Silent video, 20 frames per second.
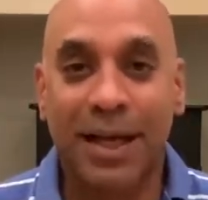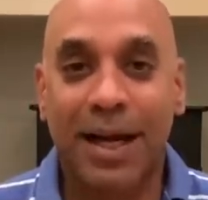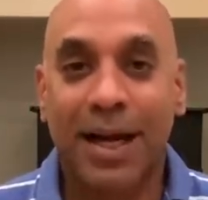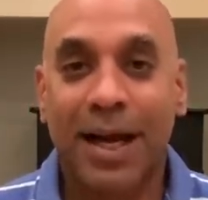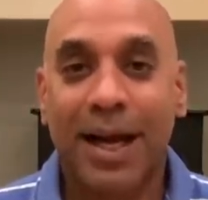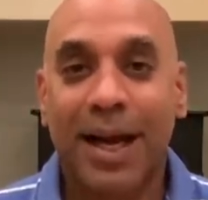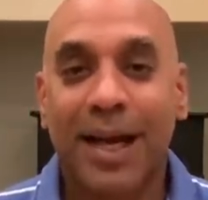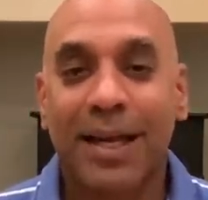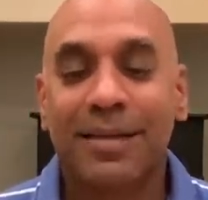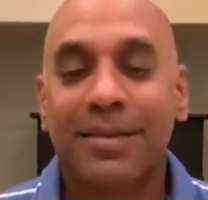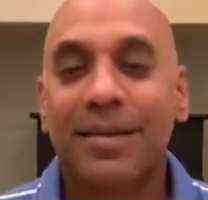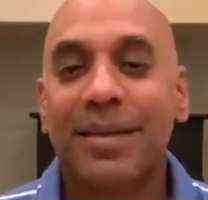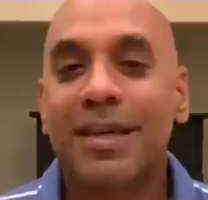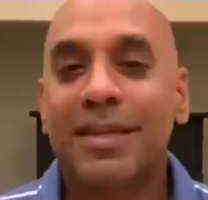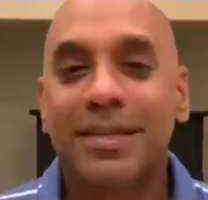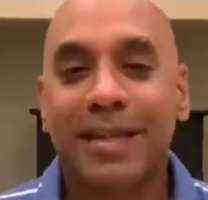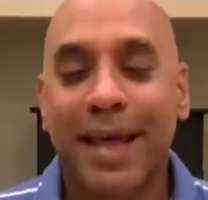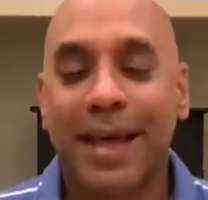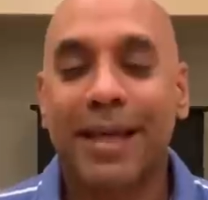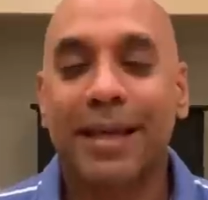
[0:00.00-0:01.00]
And these
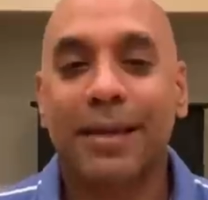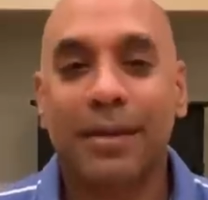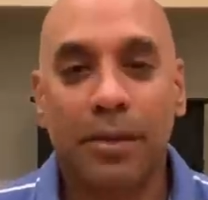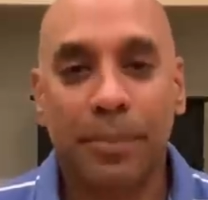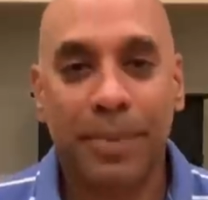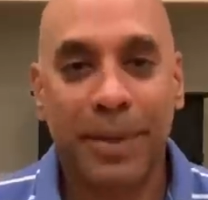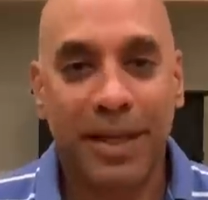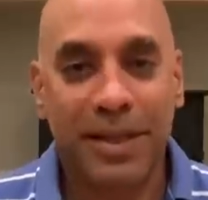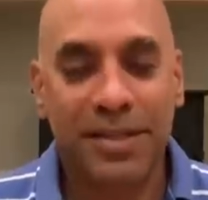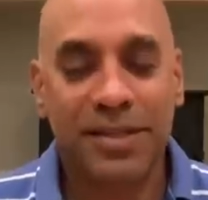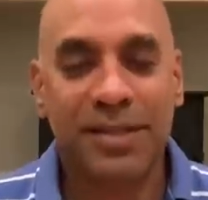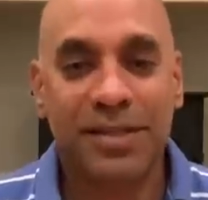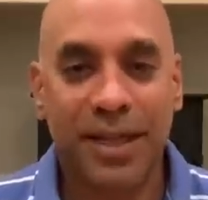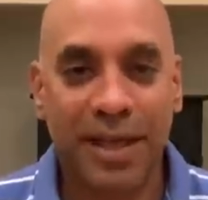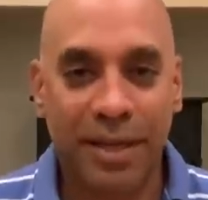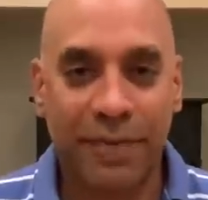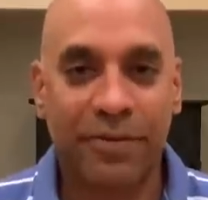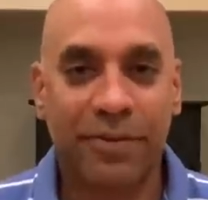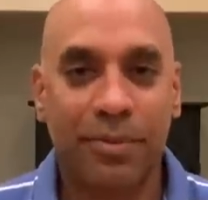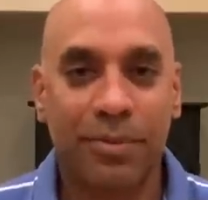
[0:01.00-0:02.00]
get a little bit of
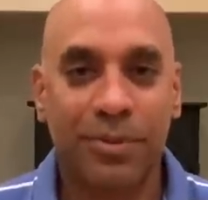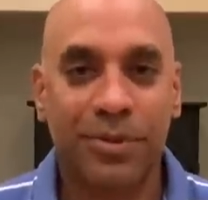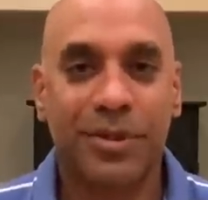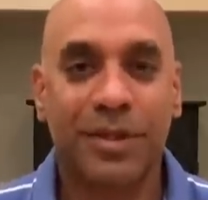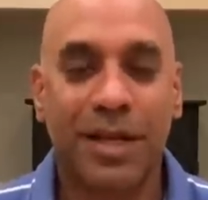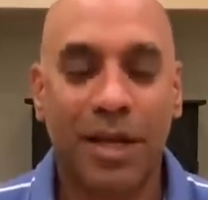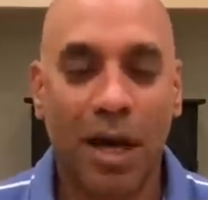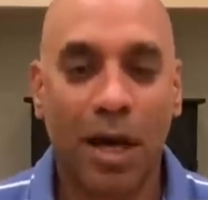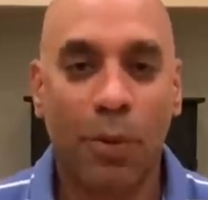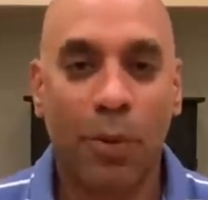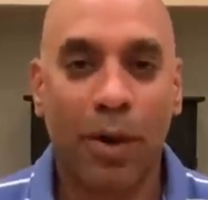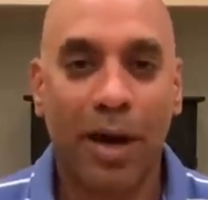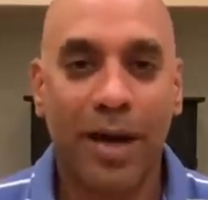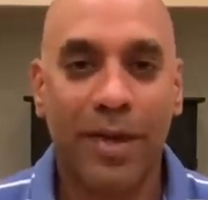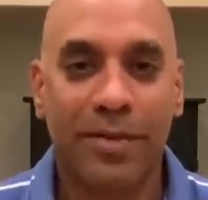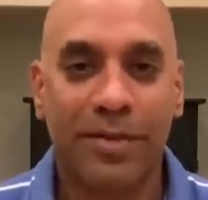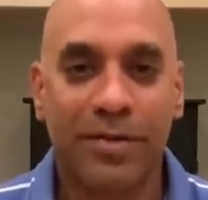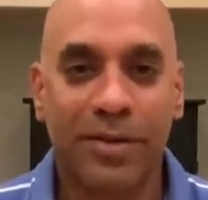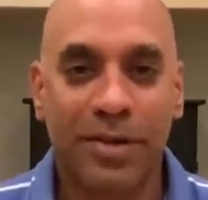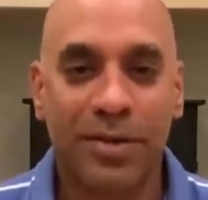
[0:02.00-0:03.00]
stick from DIY
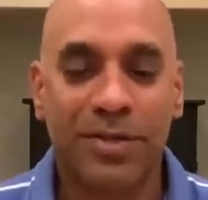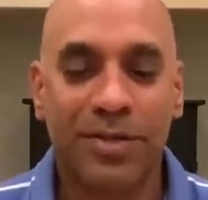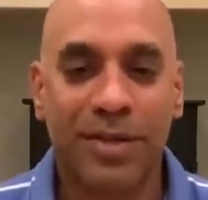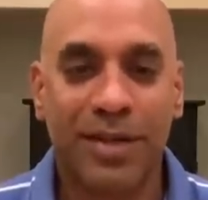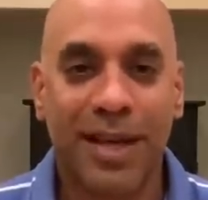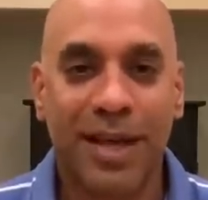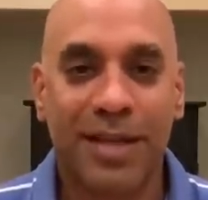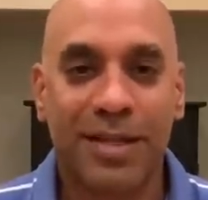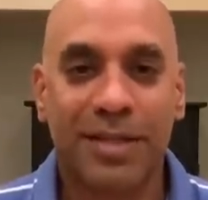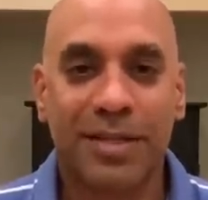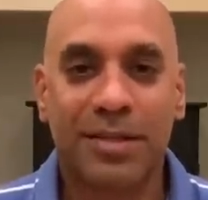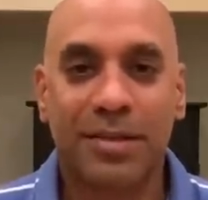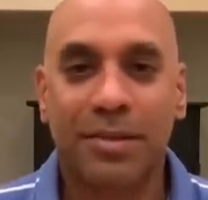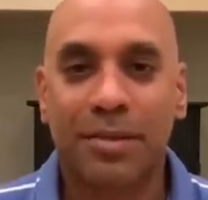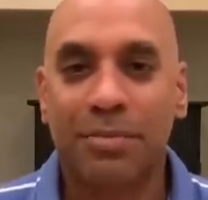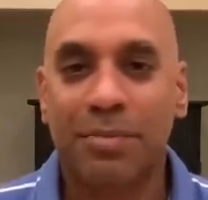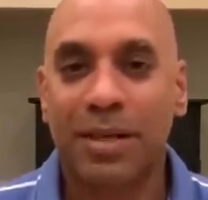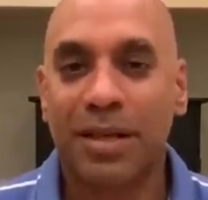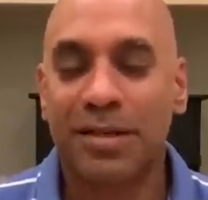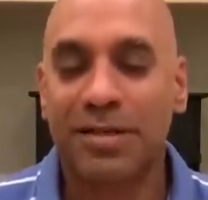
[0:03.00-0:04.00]
enthusiasts
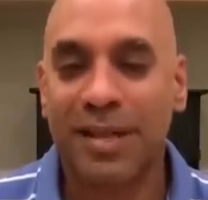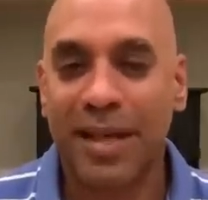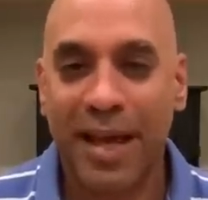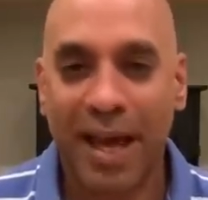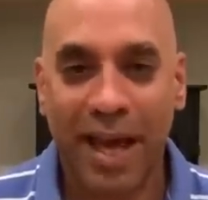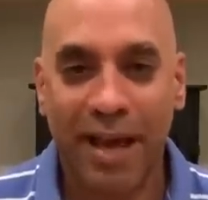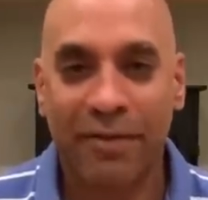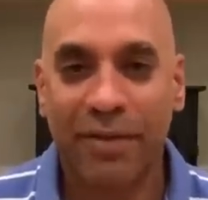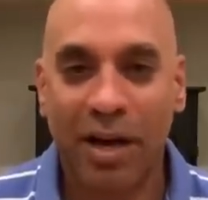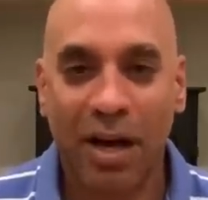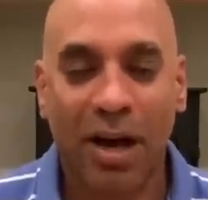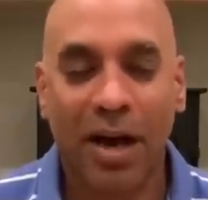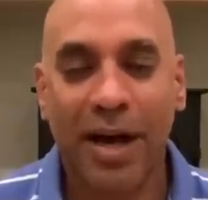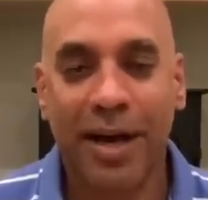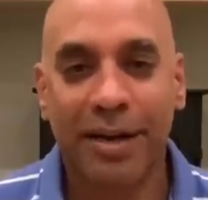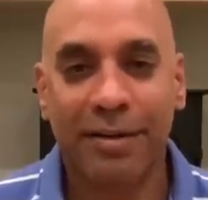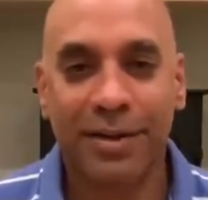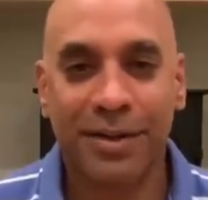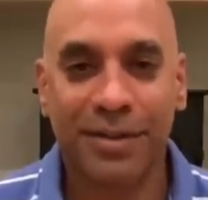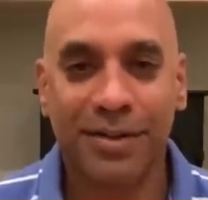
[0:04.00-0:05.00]
because they have a
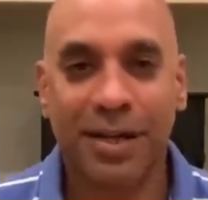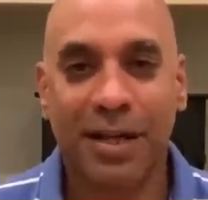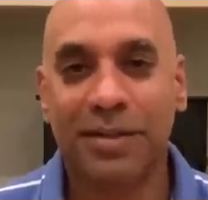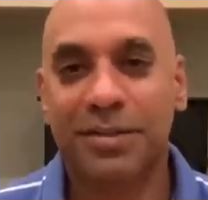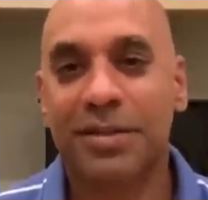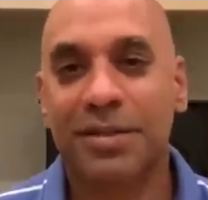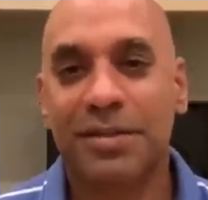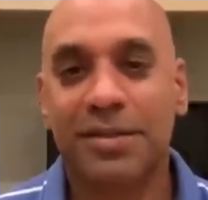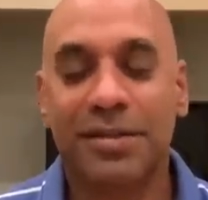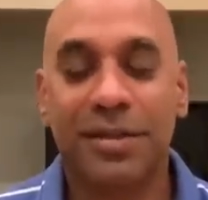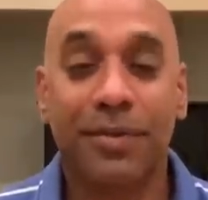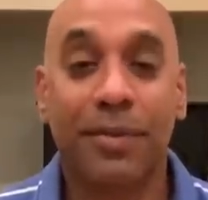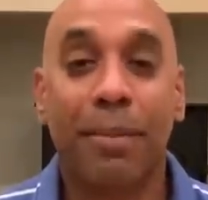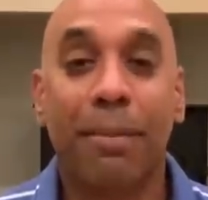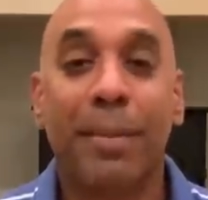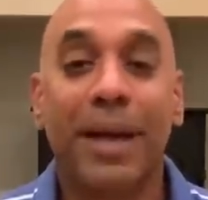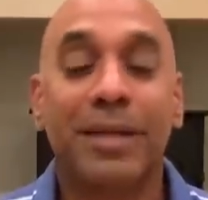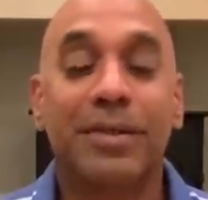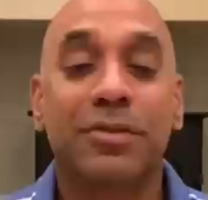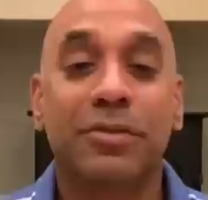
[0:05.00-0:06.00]
higher inductance than the
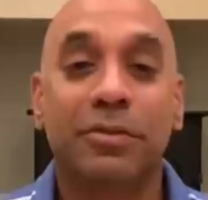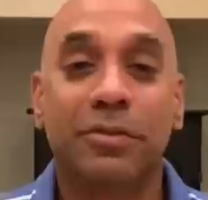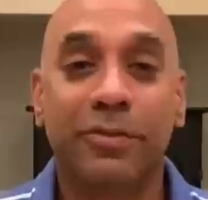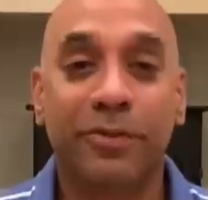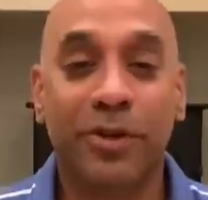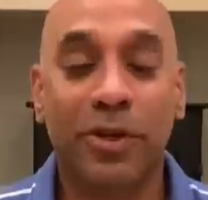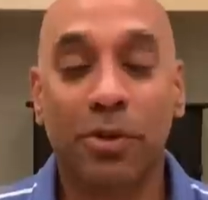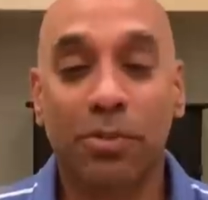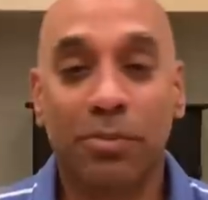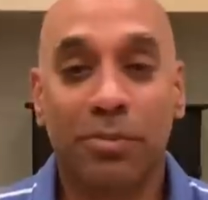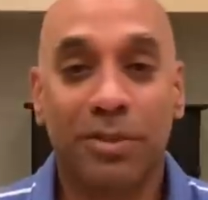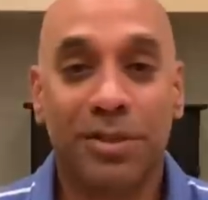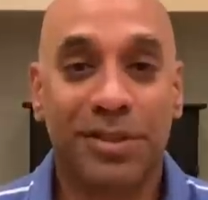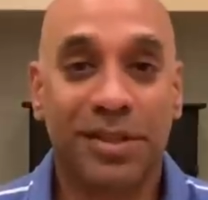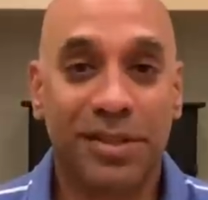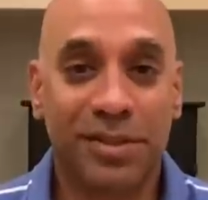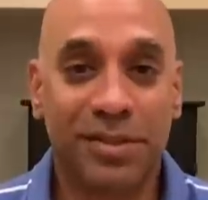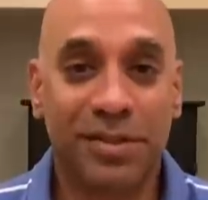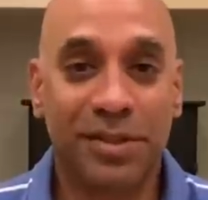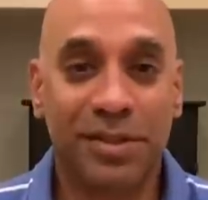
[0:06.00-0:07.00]
metal film
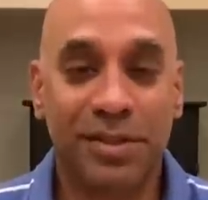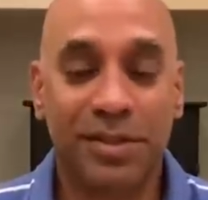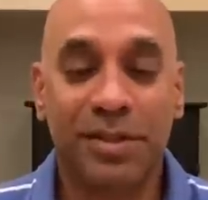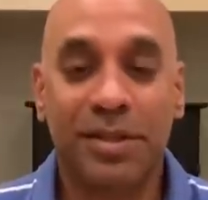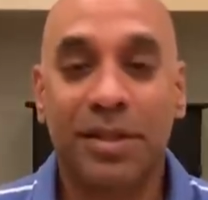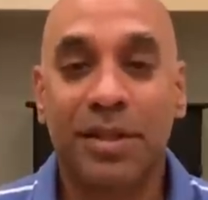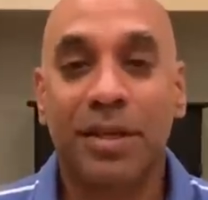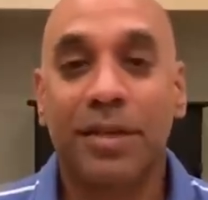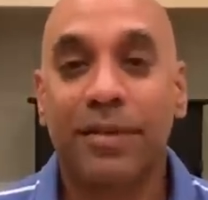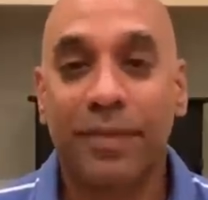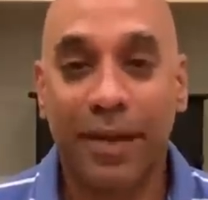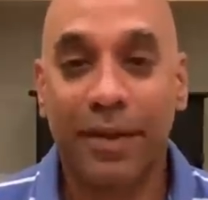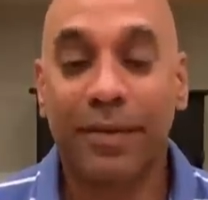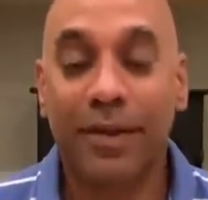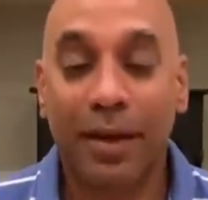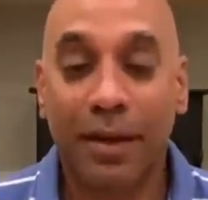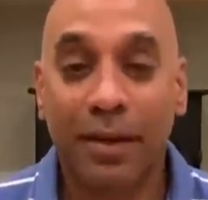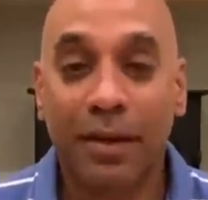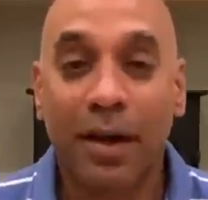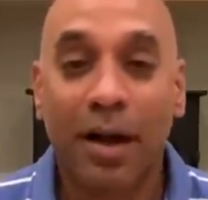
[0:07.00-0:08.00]
resistors that
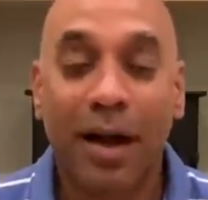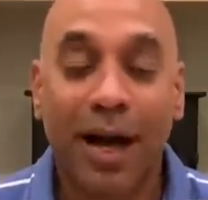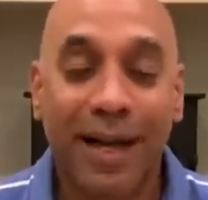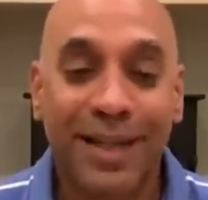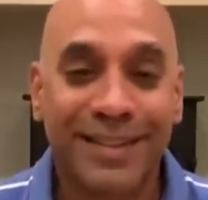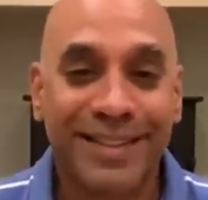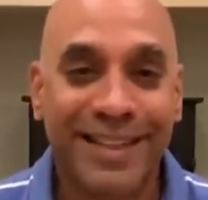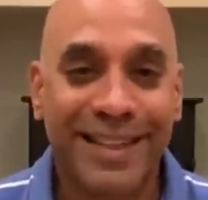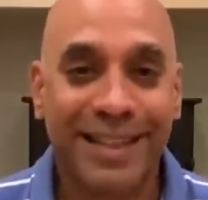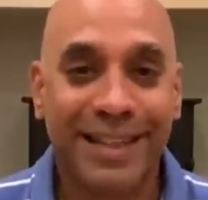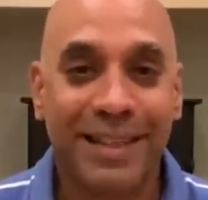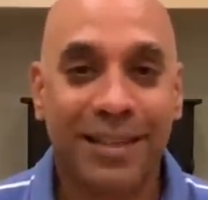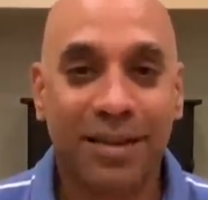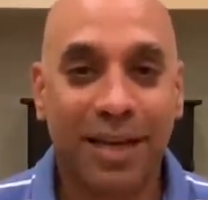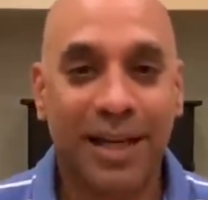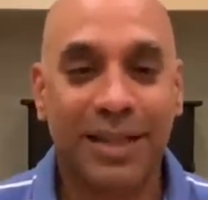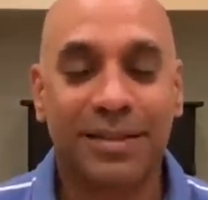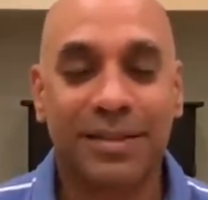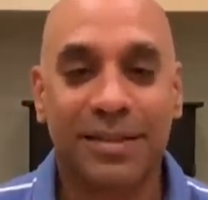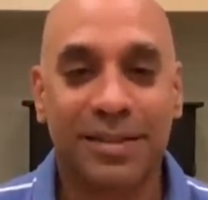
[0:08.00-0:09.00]
they ideally
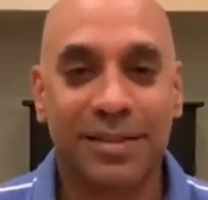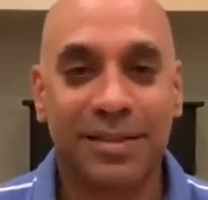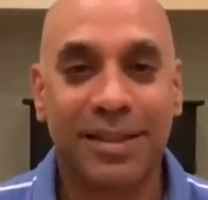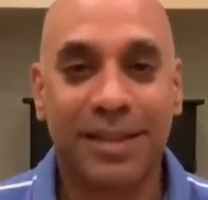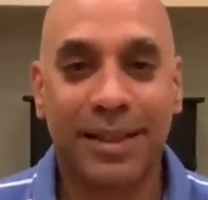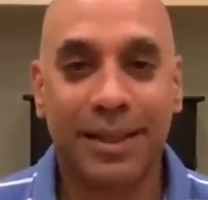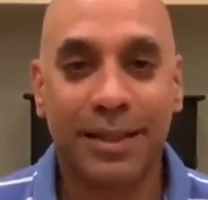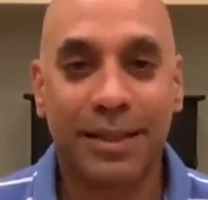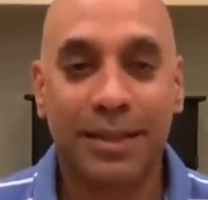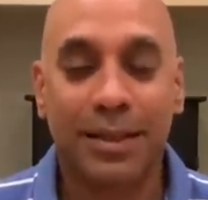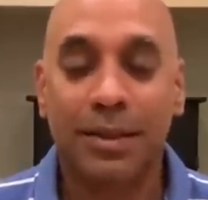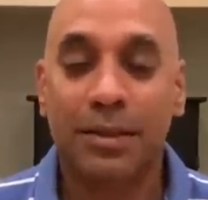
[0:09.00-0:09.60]
like to see.